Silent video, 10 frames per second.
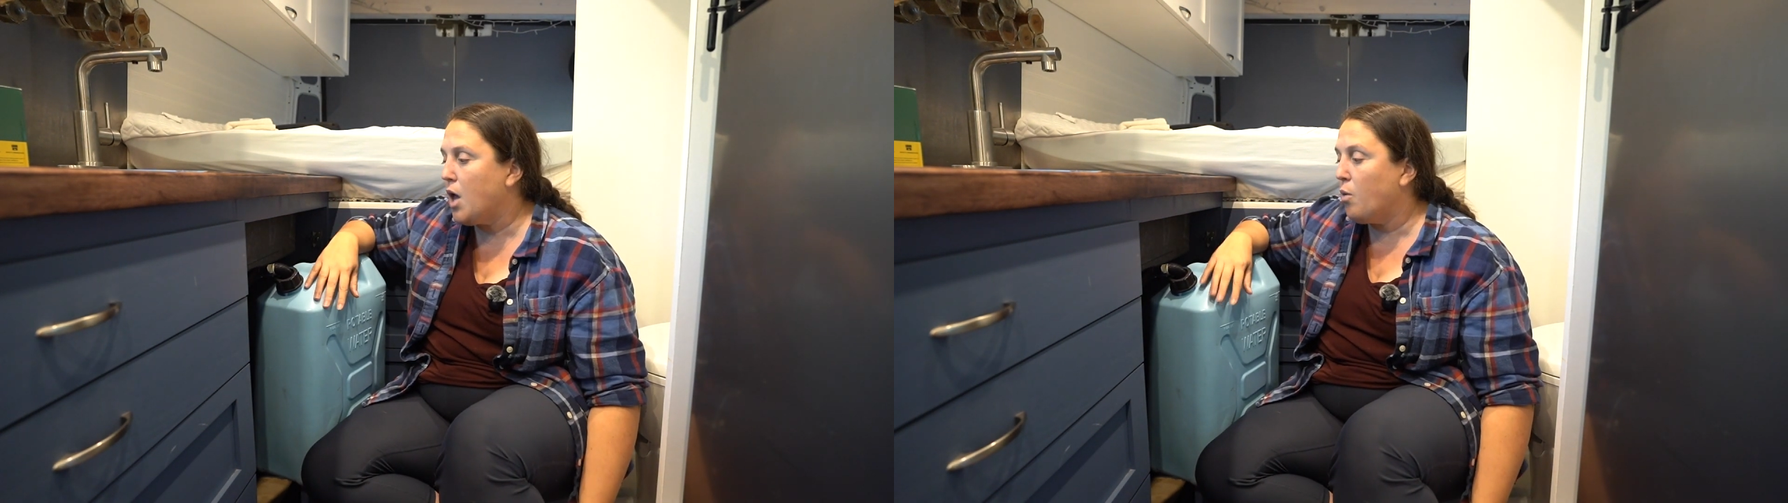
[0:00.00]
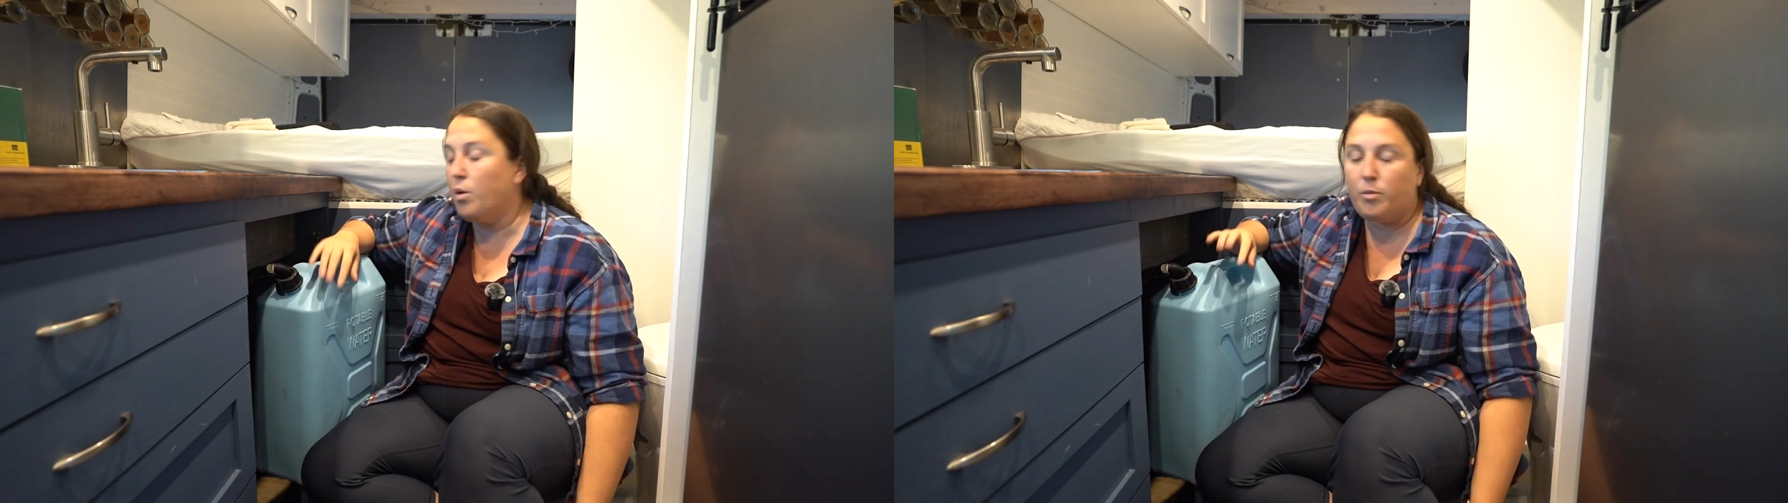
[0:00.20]

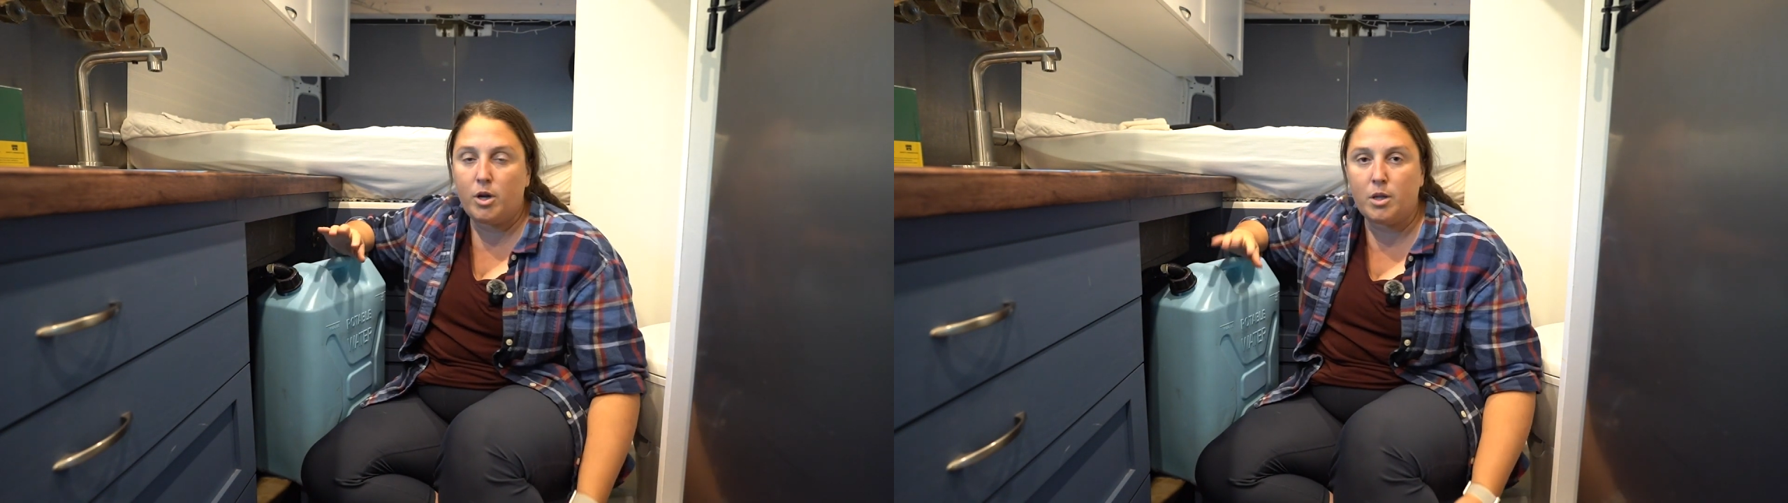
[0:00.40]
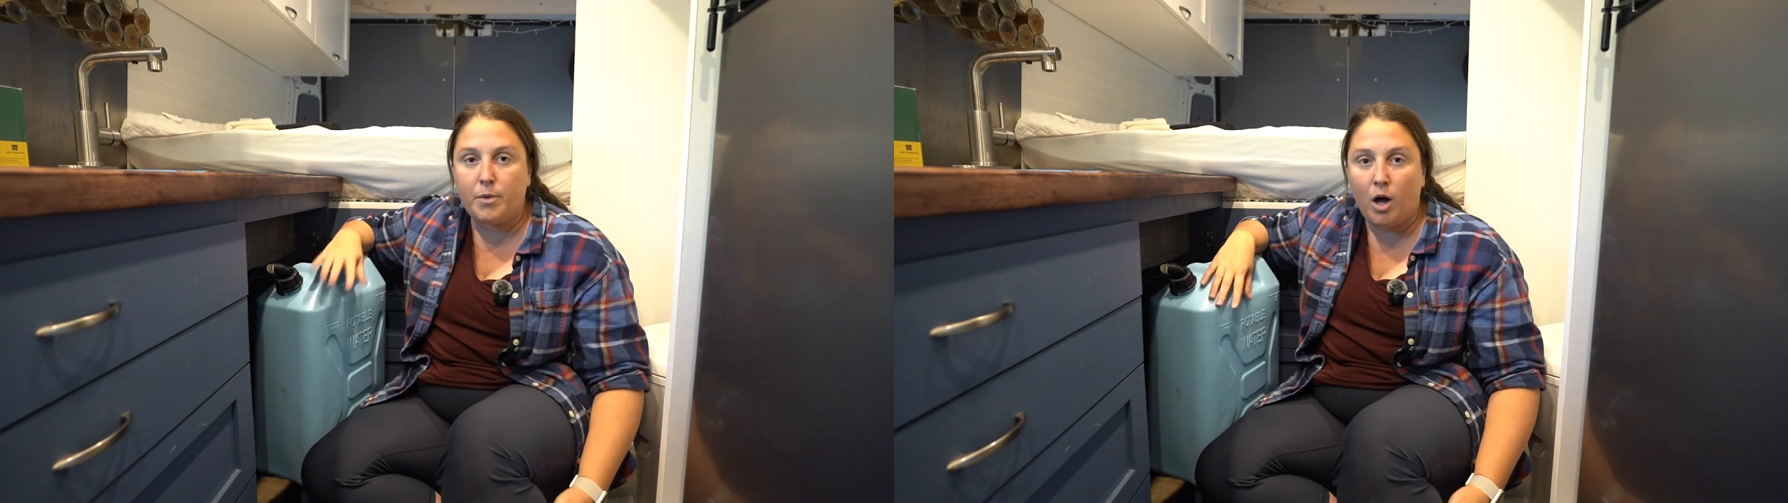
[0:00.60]
when we're
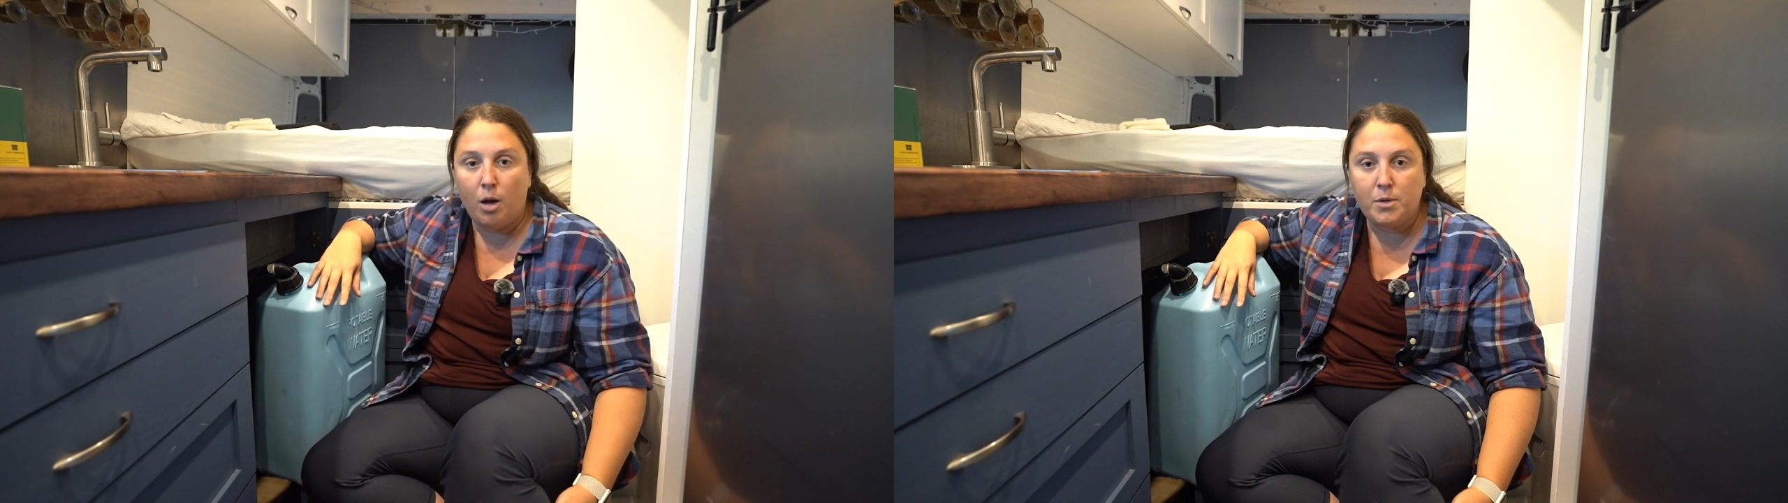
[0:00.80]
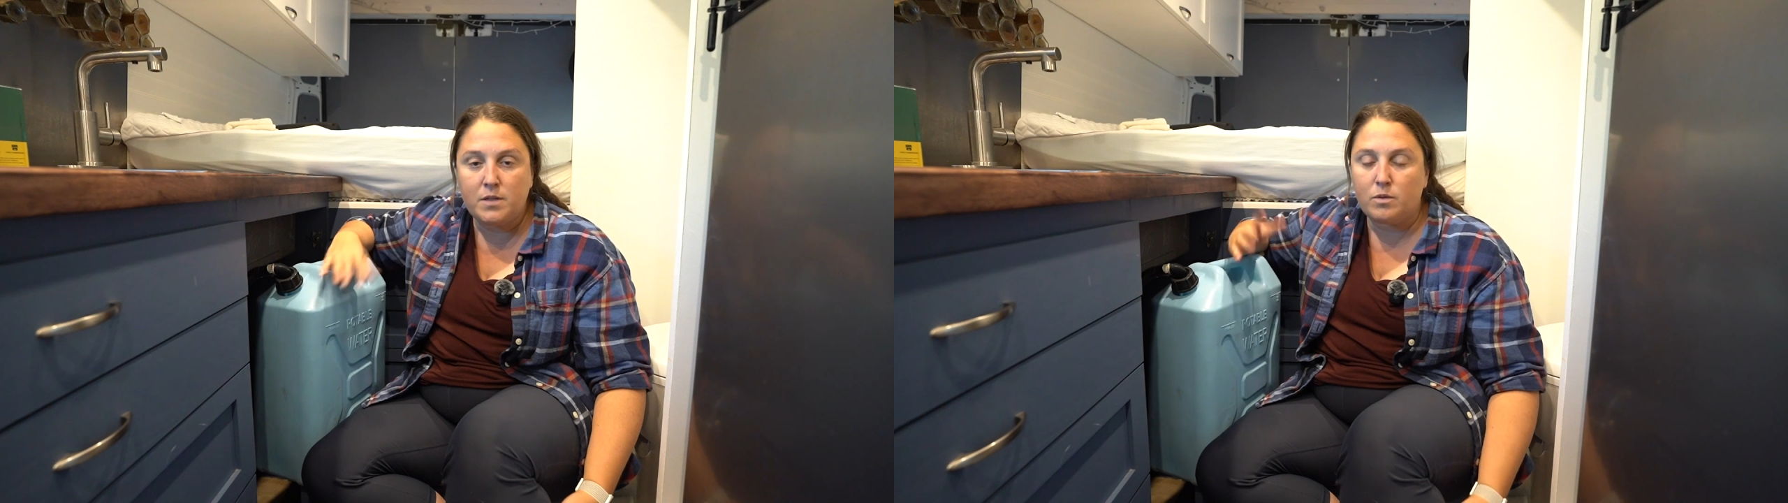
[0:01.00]
in the
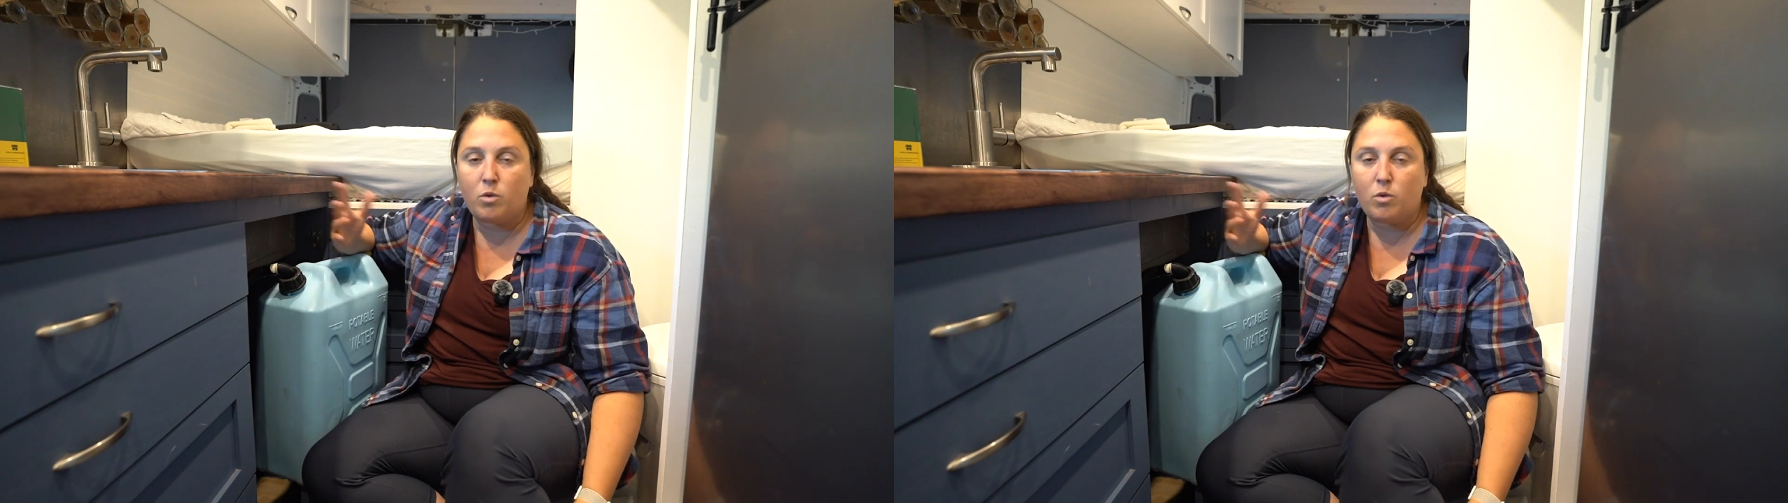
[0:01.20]
Bahamas and